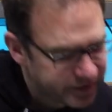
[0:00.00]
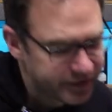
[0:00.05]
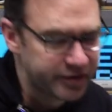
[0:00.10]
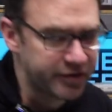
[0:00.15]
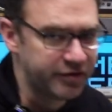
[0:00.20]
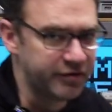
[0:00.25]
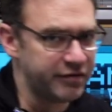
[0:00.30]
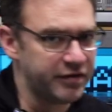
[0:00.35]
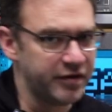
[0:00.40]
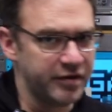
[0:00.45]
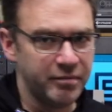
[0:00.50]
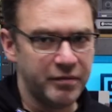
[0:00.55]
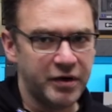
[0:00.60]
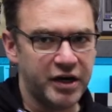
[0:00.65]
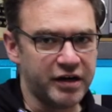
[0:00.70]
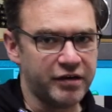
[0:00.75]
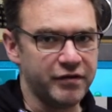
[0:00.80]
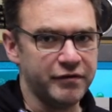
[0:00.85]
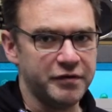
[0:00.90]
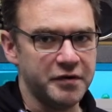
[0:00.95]
Don't know if the
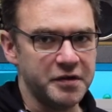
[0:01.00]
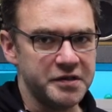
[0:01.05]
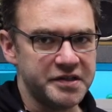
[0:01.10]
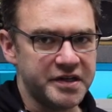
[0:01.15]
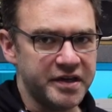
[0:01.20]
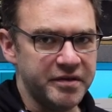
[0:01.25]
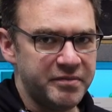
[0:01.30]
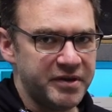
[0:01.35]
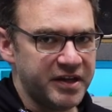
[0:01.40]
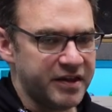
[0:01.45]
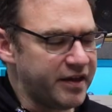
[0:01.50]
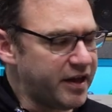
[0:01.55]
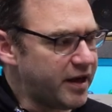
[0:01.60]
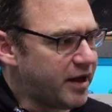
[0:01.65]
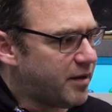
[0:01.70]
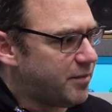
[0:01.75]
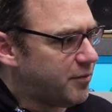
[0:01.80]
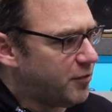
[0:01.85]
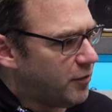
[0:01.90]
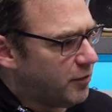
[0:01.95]
microphone's going to pick that
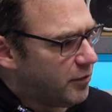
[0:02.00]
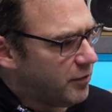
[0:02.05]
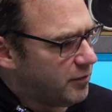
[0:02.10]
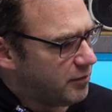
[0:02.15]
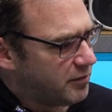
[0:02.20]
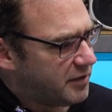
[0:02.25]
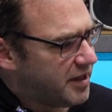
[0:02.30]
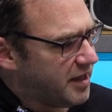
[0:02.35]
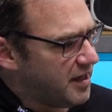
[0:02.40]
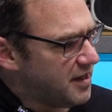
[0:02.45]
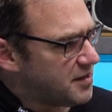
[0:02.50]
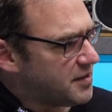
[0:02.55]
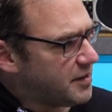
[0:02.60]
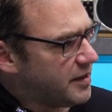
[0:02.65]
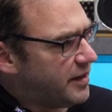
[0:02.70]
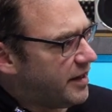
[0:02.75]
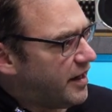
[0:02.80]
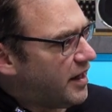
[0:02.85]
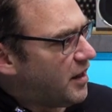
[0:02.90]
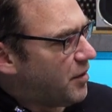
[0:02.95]
up or cancel
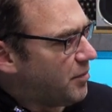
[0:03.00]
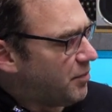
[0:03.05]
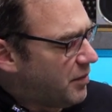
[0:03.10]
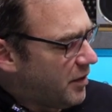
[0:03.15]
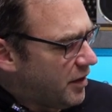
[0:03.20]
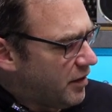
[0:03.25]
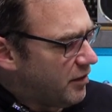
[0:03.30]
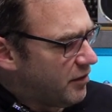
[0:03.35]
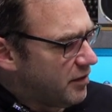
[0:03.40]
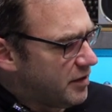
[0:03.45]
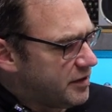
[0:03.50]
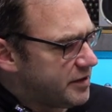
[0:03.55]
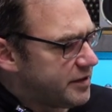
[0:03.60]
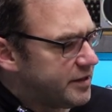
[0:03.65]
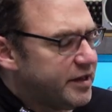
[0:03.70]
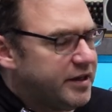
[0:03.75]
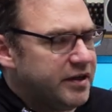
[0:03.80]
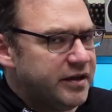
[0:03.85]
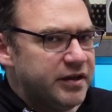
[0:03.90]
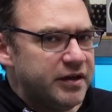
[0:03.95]
it out, but there is
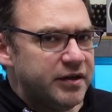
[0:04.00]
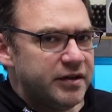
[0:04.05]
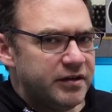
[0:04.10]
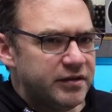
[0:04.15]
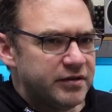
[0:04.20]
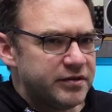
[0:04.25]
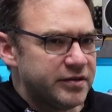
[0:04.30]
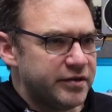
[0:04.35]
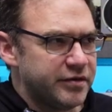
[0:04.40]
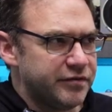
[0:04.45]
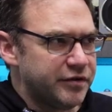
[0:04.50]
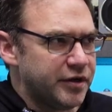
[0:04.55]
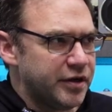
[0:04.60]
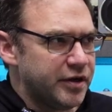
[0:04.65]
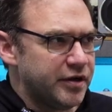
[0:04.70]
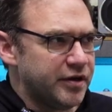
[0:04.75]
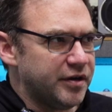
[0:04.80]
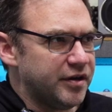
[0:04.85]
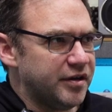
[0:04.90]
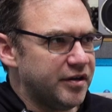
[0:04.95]
sort of
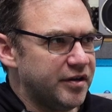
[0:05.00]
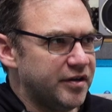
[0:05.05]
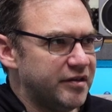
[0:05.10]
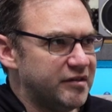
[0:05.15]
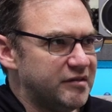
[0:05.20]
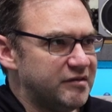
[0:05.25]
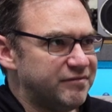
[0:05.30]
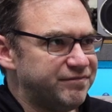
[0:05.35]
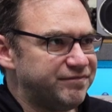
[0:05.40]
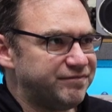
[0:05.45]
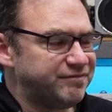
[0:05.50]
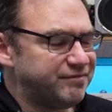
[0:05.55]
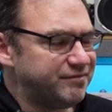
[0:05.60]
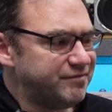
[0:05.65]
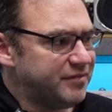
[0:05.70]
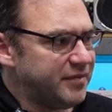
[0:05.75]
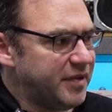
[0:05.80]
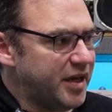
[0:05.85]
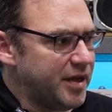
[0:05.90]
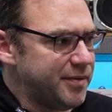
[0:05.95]
a
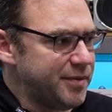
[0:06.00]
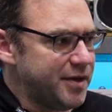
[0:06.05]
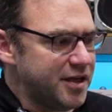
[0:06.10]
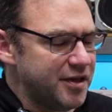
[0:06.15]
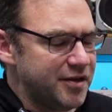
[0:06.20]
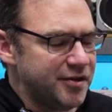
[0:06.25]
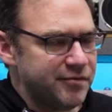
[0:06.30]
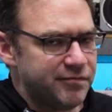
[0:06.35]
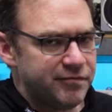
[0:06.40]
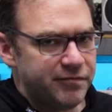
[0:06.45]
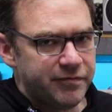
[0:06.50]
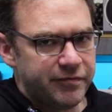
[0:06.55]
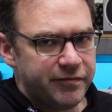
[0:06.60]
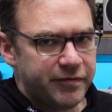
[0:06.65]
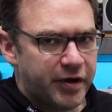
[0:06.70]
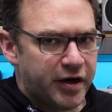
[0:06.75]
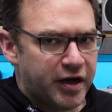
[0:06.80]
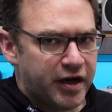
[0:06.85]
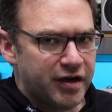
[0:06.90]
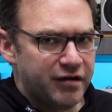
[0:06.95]
maybe
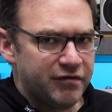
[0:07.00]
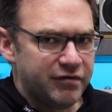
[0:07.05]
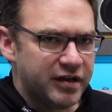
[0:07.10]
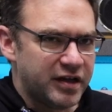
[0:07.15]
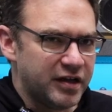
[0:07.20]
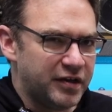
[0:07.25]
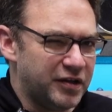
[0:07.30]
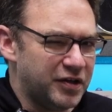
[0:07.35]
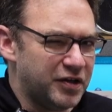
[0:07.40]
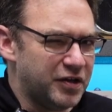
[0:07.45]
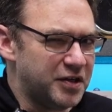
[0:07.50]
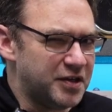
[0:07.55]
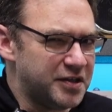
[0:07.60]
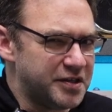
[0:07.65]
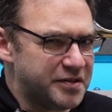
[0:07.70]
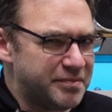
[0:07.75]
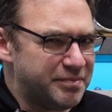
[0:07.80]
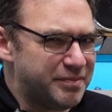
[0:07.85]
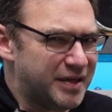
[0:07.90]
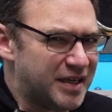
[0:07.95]
5
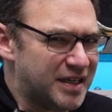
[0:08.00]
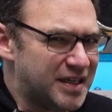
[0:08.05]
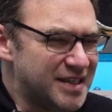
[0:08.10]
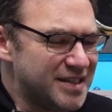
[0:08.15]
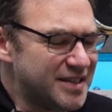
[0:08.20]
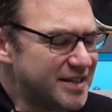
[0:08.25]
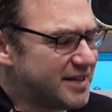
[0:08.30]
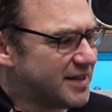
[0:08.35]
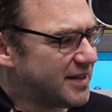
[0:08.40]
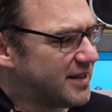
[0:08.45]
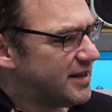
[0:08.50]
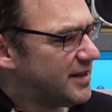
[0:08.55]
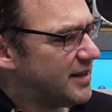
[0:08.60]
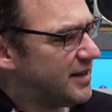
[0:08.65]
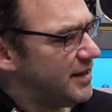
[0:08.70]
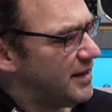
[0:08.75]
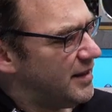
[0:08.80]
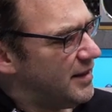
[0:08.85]
kilohertz buzz.